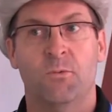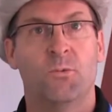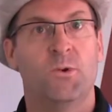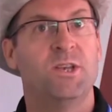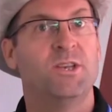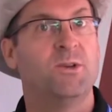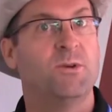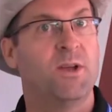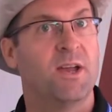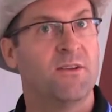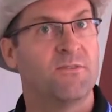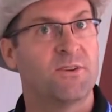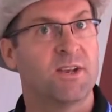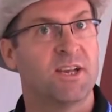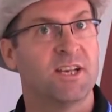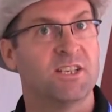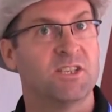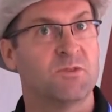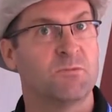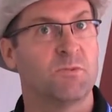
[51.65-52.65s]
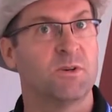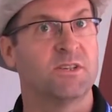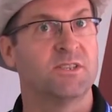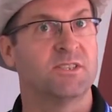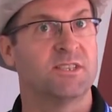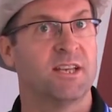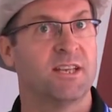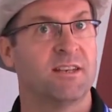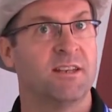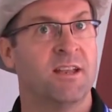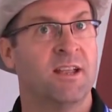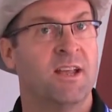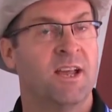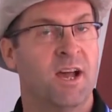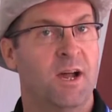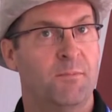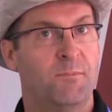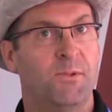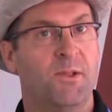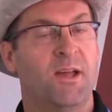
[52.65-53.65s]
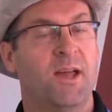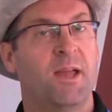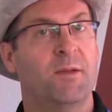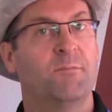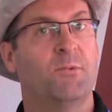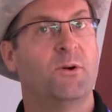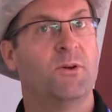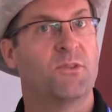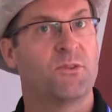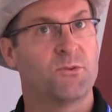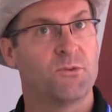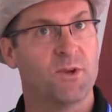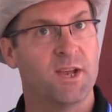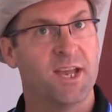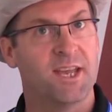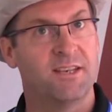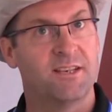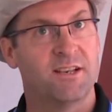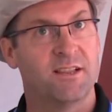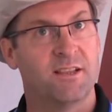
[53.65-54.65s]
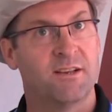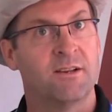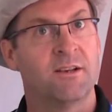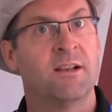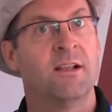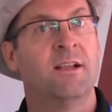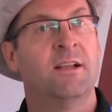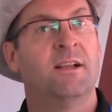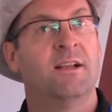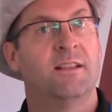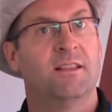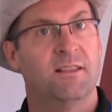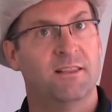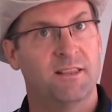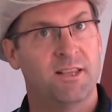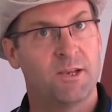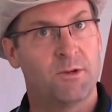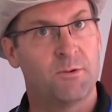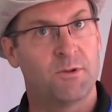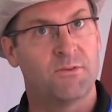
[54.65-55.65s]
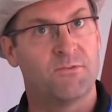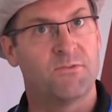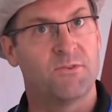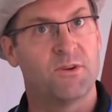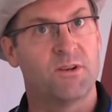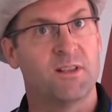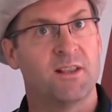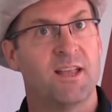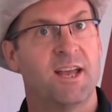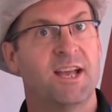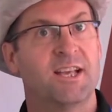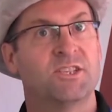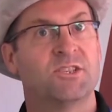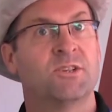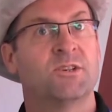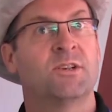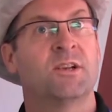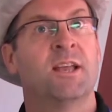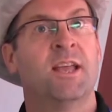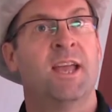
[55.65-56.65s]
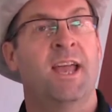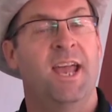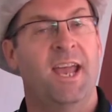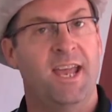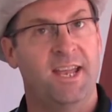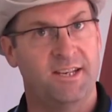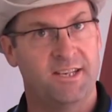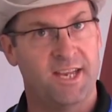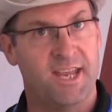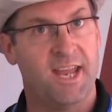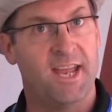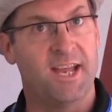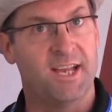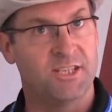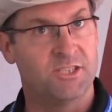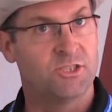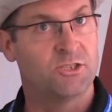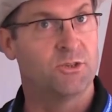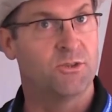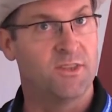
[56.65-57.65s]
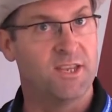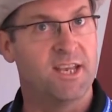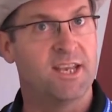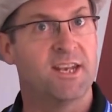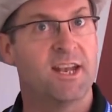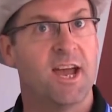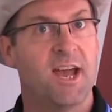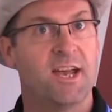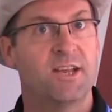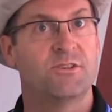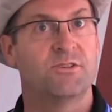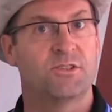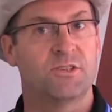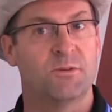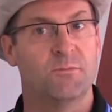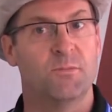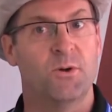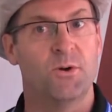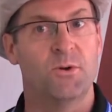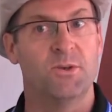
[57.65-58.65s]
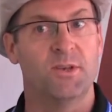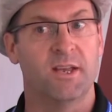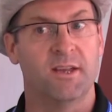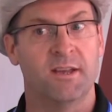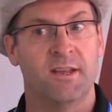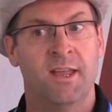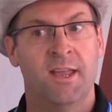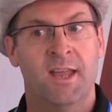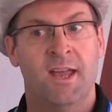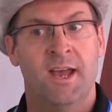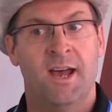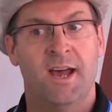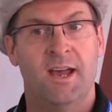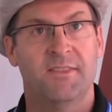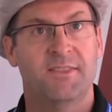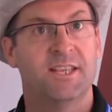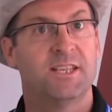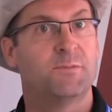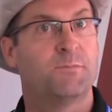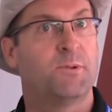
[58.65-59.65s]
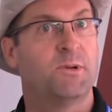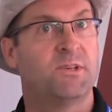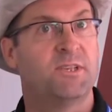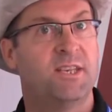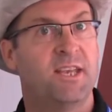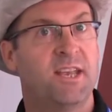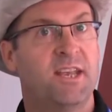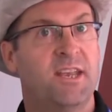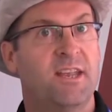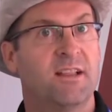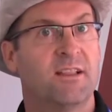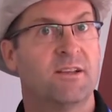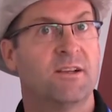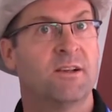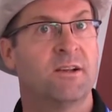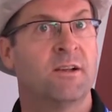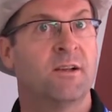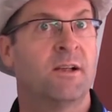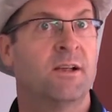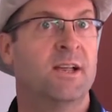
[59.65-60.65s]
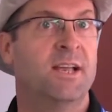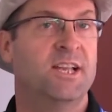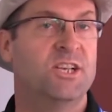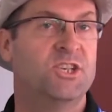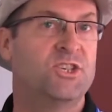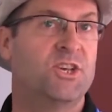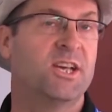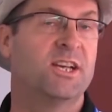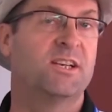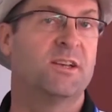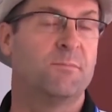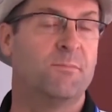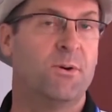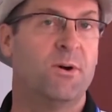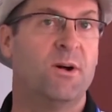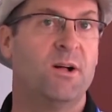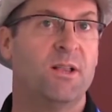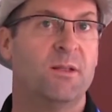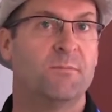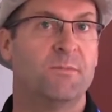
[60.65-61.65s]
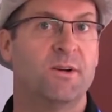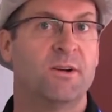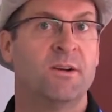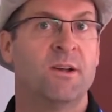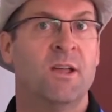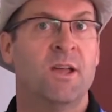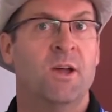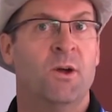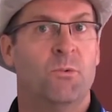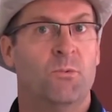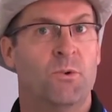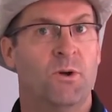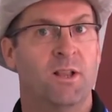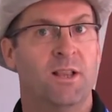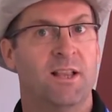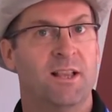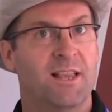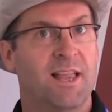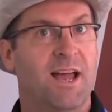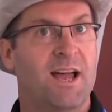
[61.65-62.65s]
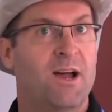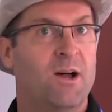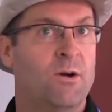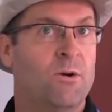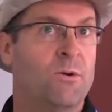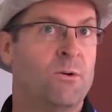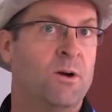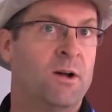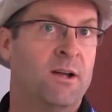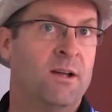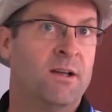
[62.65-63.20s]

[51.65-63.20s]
We do have customers that apply both granular, liquid fertilizer, and gas, so the anhydrous ammonia. And this particular injected polymer will allow